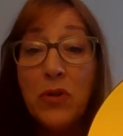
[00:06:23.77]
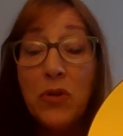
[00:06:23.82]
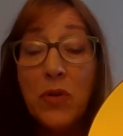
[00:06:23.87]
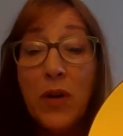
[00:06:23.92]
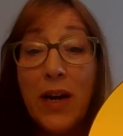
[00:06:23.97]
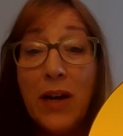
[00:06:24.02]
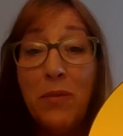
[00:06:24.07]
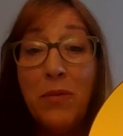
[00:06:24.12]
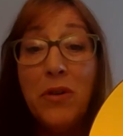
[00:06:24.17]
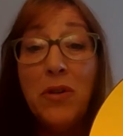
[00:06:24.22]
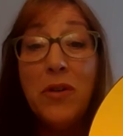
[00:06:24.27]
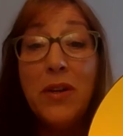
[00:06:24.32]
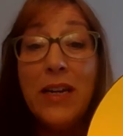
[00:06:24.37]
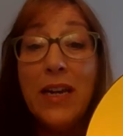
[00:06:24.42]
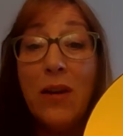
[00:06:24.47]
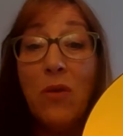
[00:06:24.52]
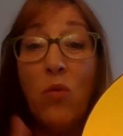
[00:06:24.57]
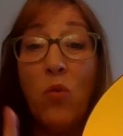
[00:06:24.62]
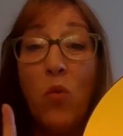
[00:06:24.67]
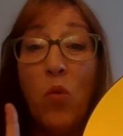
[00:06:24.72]
so I would only
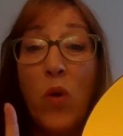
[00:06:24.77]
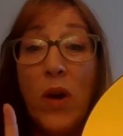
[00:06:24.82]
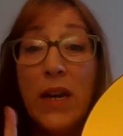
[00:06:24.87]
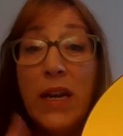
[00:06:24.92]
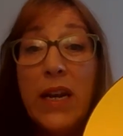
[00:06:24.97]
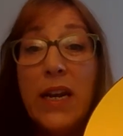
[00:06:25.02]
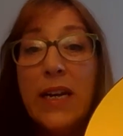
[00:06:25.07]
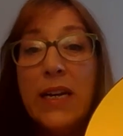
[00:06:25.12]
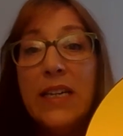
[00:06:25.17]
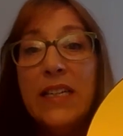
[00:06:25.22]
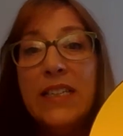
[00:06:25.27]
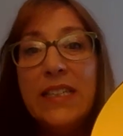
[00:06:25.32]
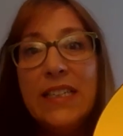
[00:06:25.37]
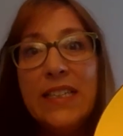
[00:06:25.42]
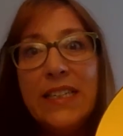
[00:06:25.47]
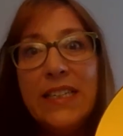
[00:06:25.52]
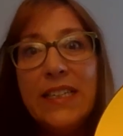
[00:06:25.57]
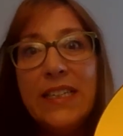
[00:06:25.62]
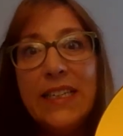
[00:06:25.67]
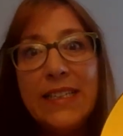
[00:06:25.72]
get
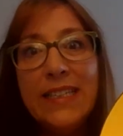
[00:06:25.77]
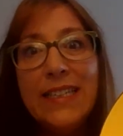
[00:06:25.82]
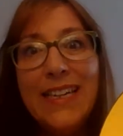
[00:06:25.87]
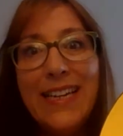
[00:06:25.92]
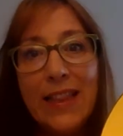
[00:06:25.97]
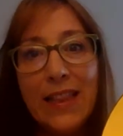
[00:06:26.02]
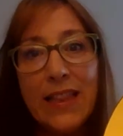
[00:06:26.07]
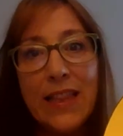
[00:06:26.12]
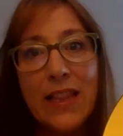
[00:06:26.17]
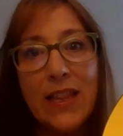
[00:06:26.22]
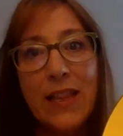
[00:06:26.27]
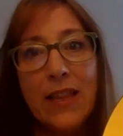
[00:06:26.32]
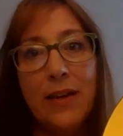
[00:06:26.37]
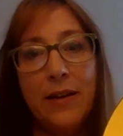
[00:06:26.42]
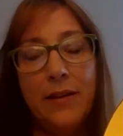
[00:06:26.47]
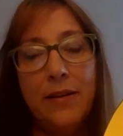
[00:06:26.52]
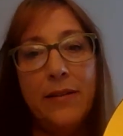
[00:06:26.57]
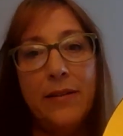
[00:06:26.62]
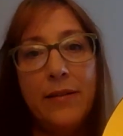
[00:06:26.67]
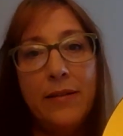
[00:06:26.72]
1/16
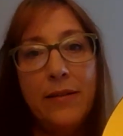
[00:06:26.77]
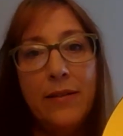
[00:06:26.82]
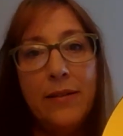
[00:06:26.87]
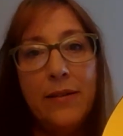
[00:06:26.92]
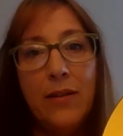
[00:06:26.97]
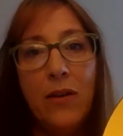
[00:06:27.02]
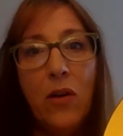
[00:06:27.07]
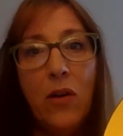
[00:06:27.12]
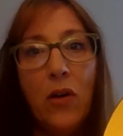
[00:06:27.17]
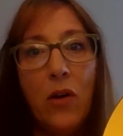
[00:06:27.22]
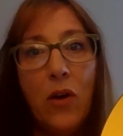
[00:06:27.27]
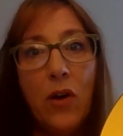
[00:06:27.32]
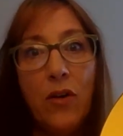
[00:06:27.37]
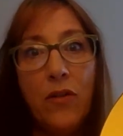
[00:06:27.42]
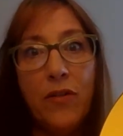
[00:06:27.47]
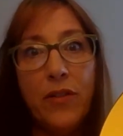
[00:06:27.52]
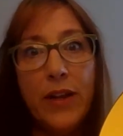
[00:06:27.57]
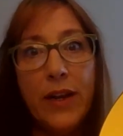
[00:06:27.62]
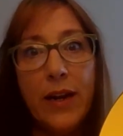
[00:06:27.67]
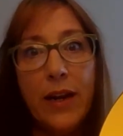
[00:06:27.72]

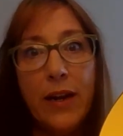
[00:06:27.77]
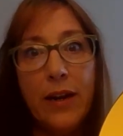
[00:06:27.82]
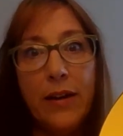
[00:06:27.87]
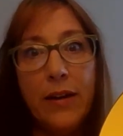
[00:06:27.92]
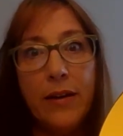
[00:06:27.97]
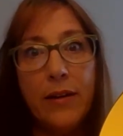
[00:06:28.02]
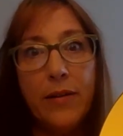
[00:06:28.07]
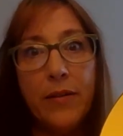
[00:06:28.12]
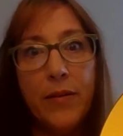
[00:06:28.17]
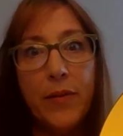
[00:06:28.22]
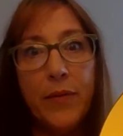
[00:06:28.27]
of the cake.